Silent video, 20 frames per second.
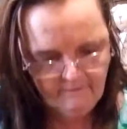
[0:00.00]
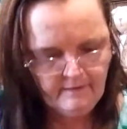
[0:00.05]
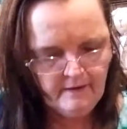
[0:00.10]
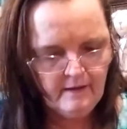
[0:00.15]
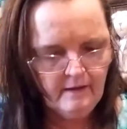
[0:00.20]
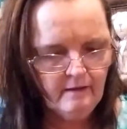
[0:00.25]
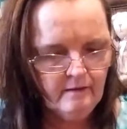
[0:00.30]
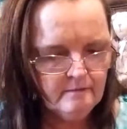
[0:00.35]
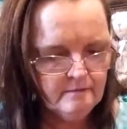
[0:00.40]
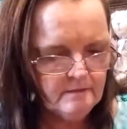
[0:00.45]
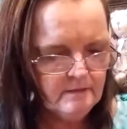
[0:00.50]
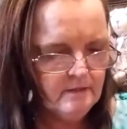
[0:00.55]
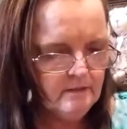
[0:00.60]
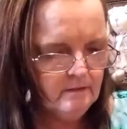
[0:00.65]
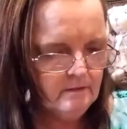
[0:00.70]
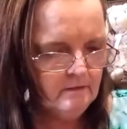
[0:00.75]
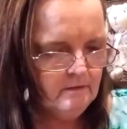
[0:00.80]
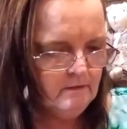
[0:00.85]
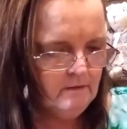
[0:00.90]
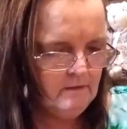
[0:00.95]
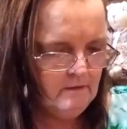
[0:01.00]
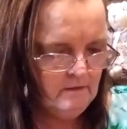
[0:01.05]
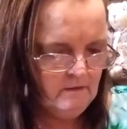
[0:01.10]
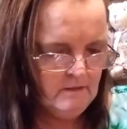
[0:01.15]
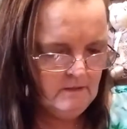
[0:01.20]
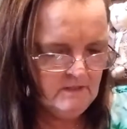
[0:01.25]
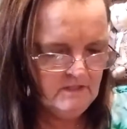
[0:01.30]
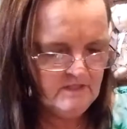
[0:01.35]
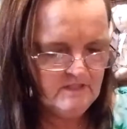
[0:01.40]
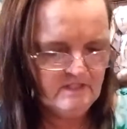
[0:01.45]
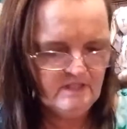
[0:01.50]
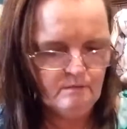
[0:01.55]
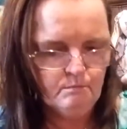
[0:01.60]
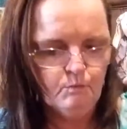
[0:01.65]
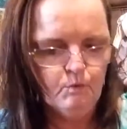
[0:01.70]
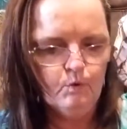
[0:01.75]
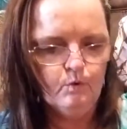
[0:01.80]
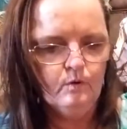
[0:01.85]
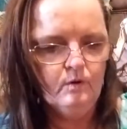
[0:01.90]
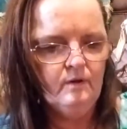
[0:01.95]
found some
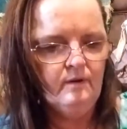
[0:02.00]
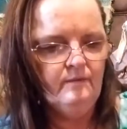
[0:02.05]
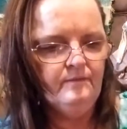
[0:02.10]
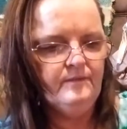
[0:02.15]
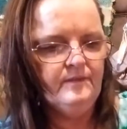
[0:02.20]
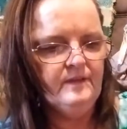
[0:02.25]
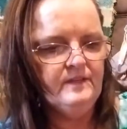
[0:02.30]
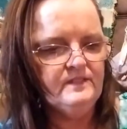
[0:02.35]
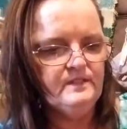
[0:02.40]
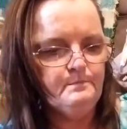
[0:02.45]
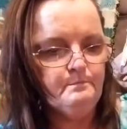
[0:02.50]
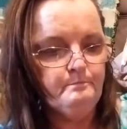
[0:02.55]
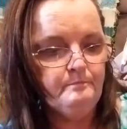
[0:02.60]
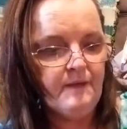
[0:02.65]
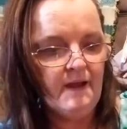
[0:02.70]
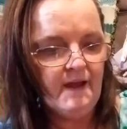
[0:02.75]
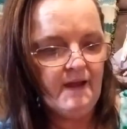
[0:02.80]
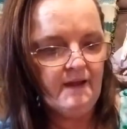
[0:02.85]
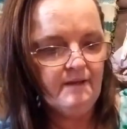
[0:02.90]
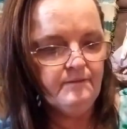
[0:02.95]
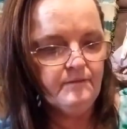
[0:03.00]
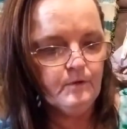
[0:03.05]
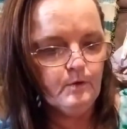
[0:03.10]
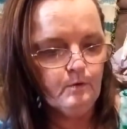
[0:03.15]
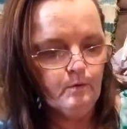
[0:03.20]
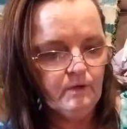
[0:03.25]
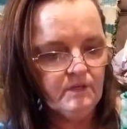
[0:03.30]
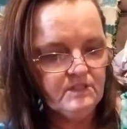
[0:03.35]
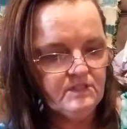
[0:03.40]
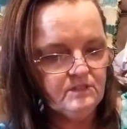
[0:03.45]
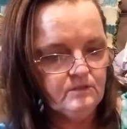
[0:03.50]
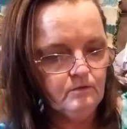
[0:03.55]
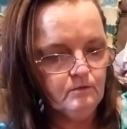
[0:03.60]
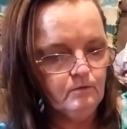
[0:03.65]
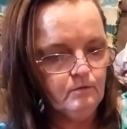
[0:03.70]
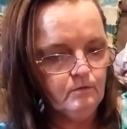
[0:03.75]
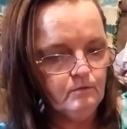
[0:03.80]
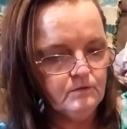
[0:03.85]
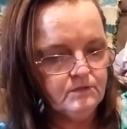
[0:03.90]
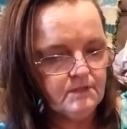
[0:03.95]
more of this bath
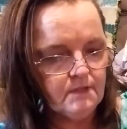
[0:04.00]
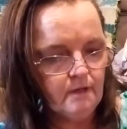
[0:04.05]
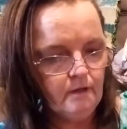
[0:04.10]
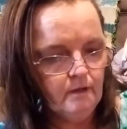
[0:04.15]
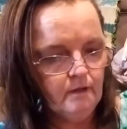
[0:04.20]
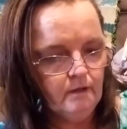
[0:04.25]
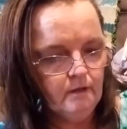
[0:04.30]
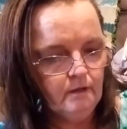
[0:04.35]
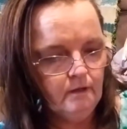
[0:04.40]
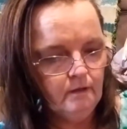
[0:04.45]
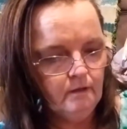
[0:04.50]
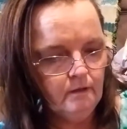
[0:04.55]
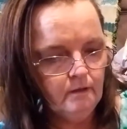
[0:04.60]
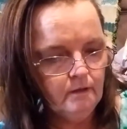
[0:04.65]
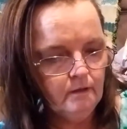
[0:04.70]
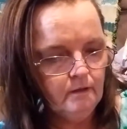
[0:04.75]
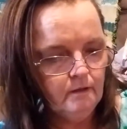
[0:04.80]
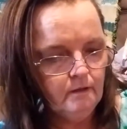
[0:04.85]
crystals. Uh,